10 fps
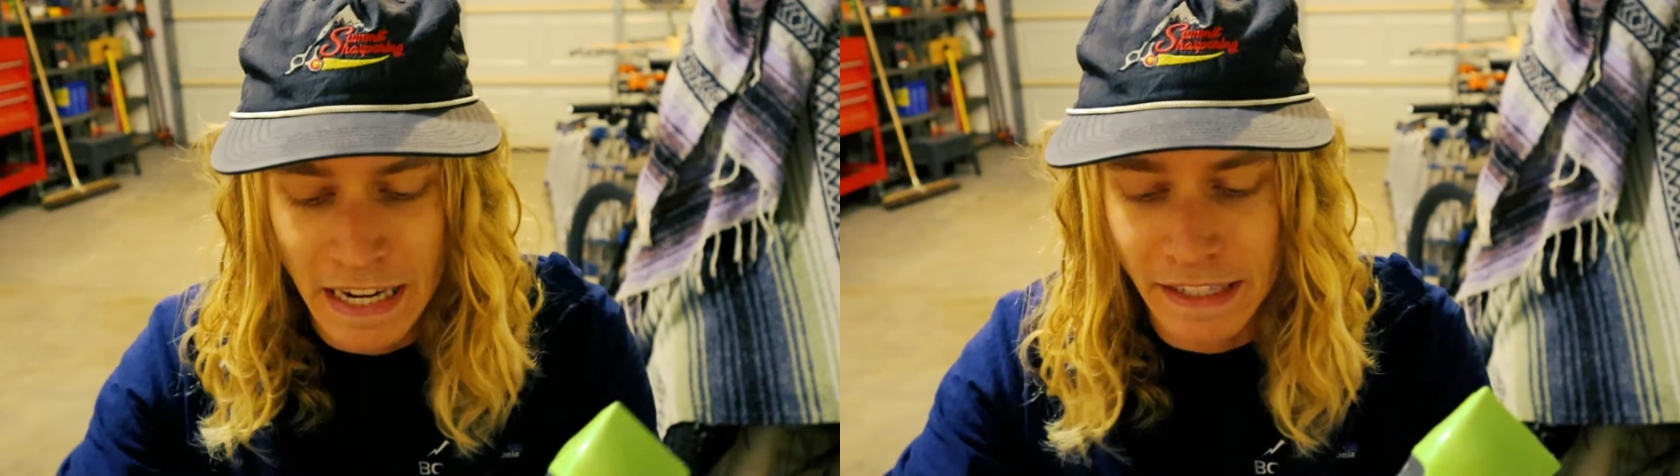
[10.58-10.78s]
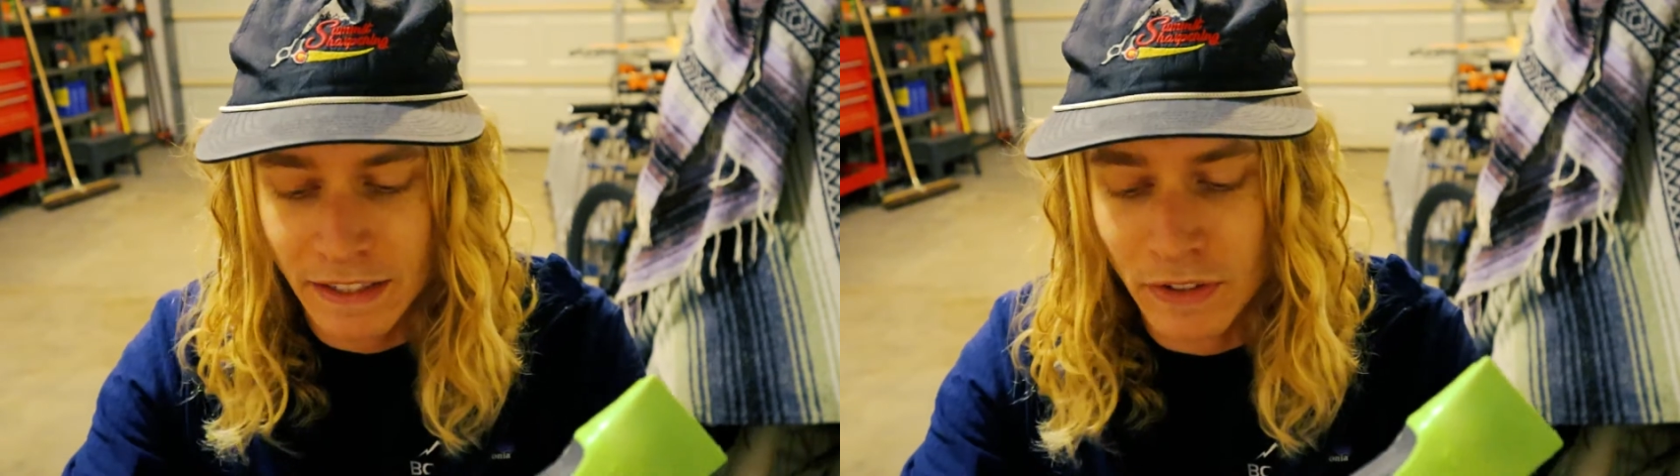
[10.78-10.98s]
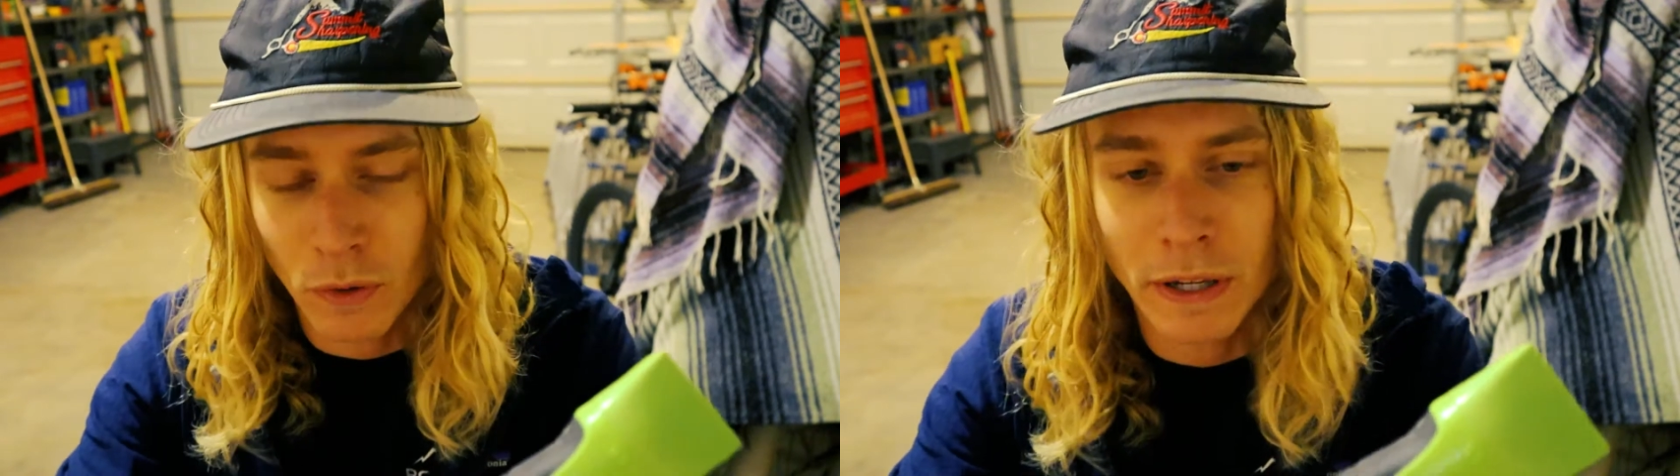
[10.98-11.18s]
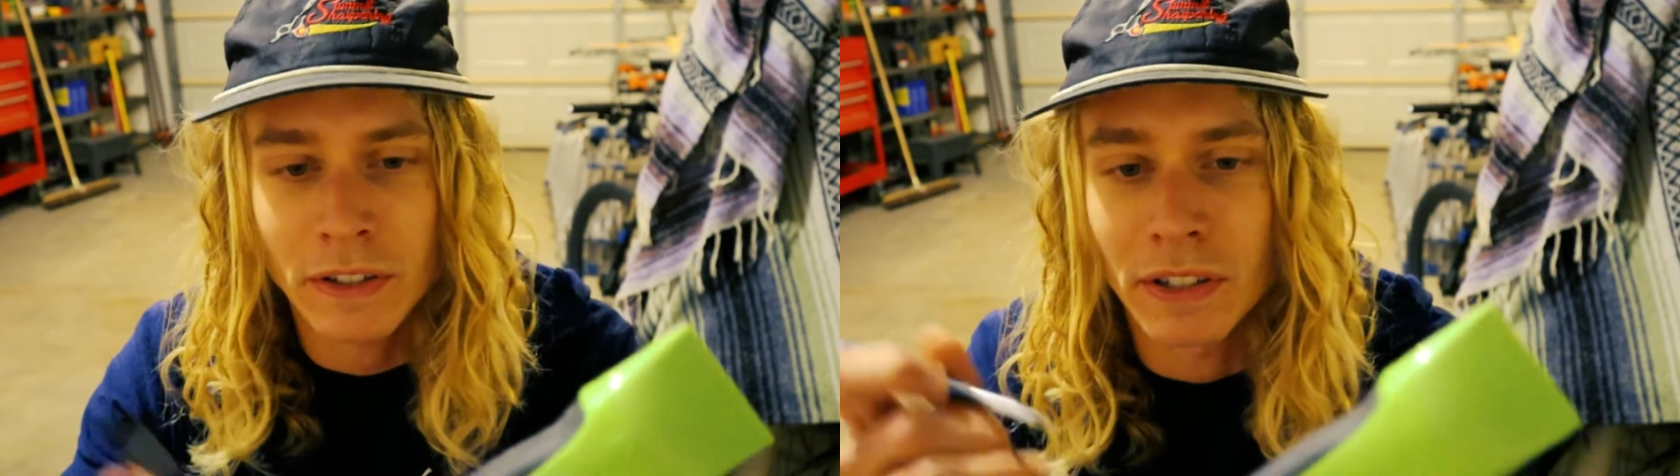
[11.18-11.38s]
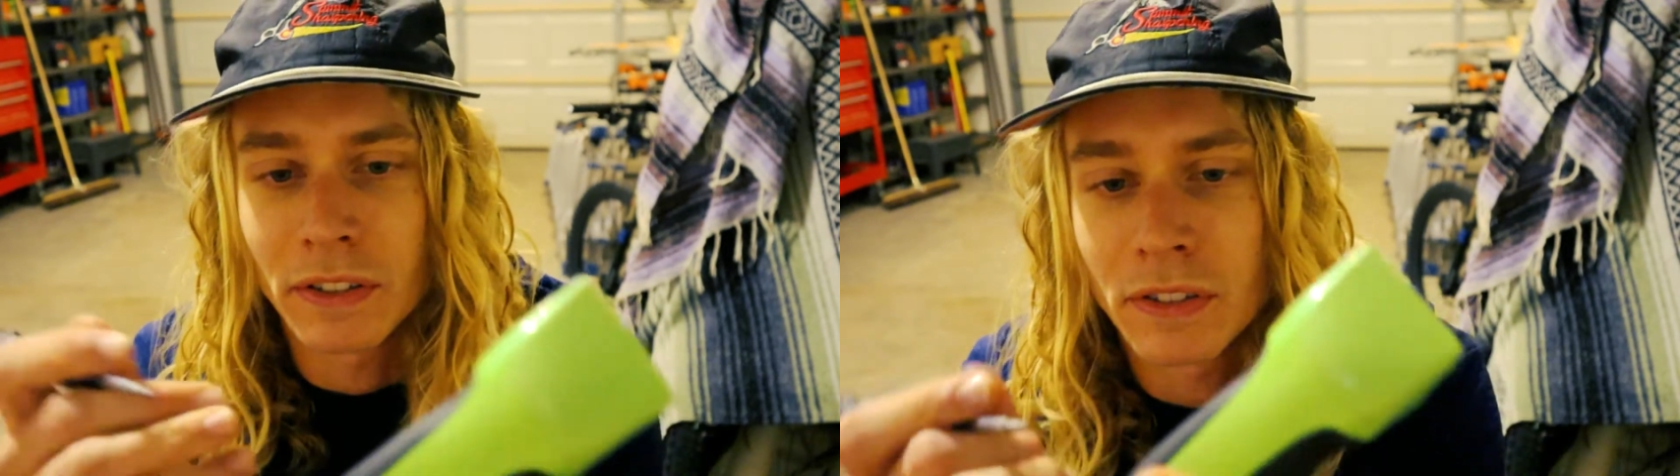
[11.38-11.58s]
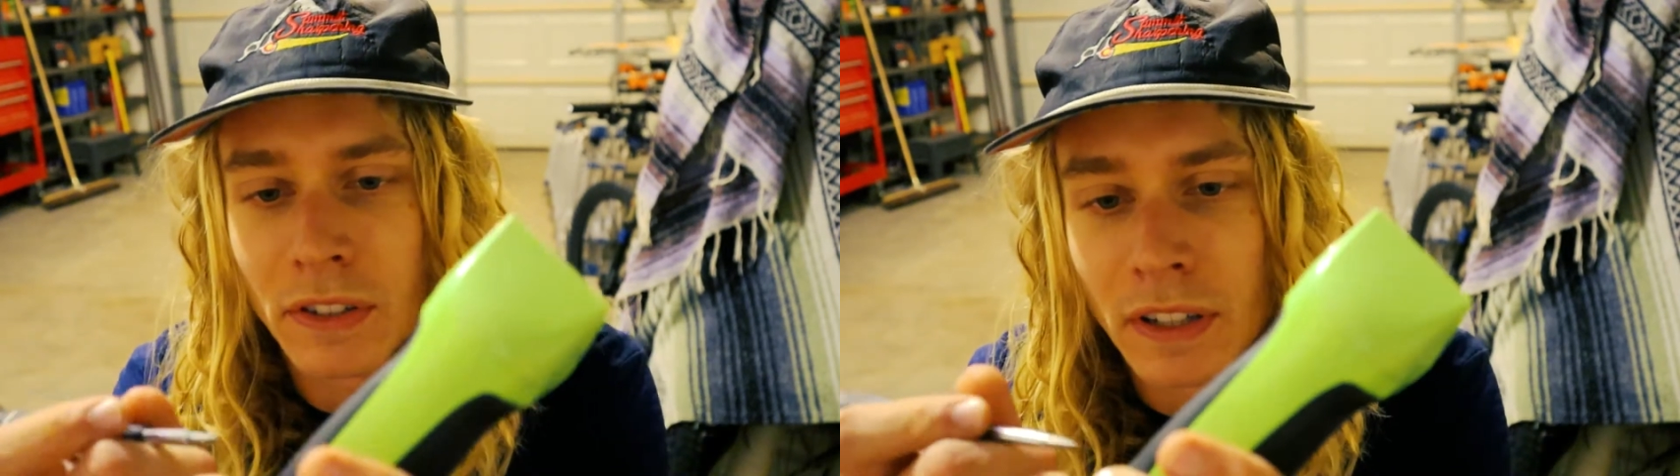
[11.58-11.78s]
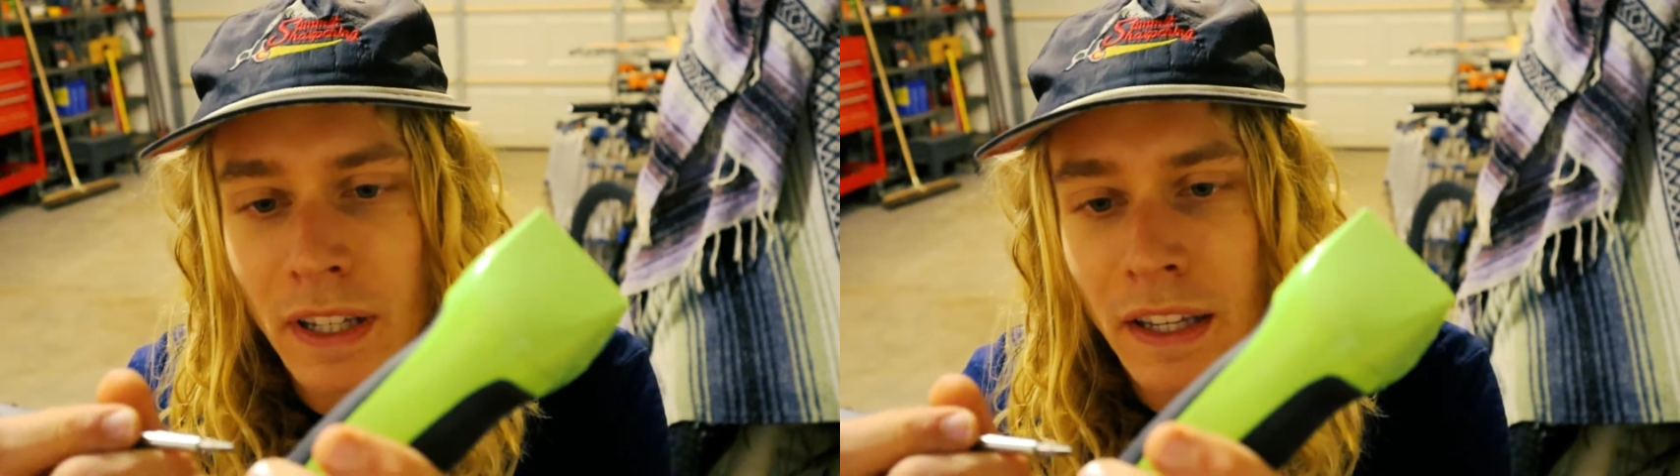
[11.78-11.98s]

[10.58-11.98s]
nice noises.